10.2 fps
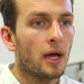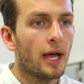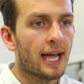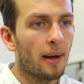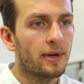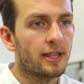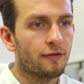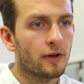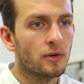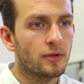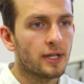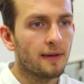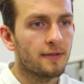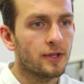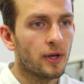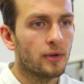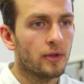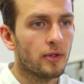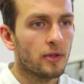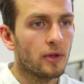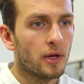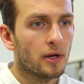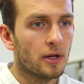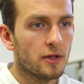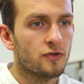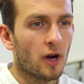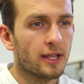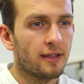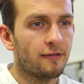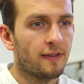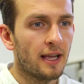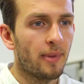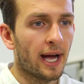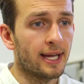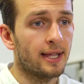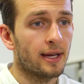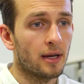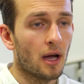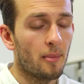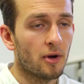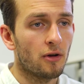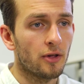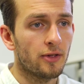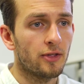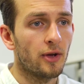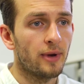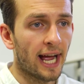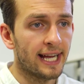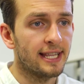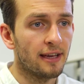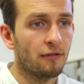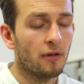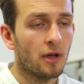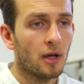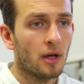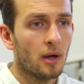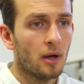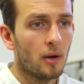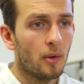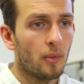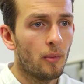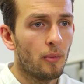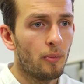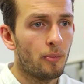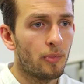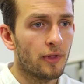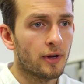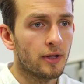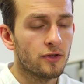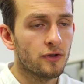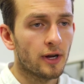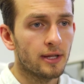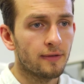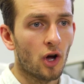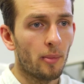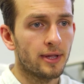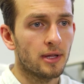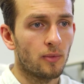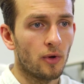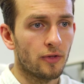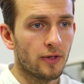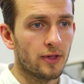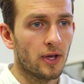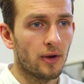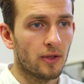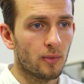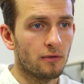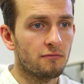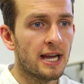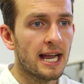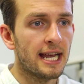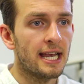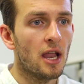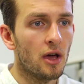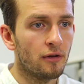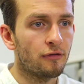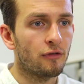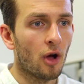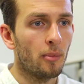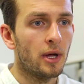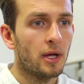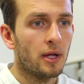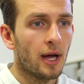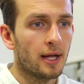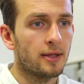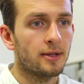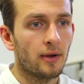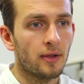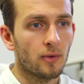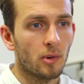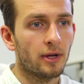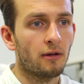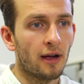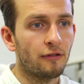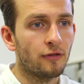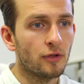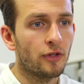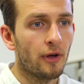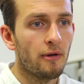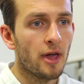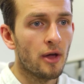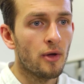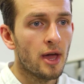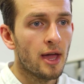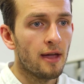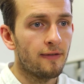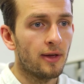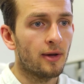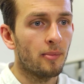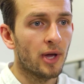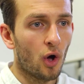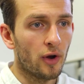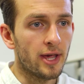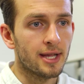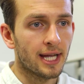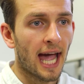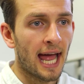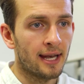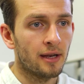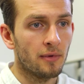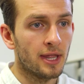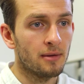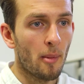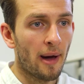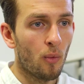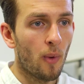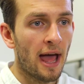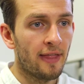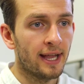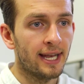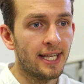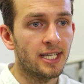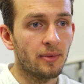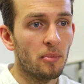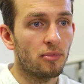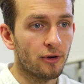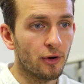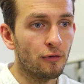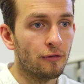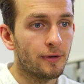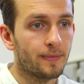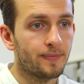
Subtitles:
It can be difficult to give students constructive feedback as it can come across as too negative, but the constructive comments are the ones that students will really learn from, and students will be grateful to you if you can be honest and candid with them about where they need to improve.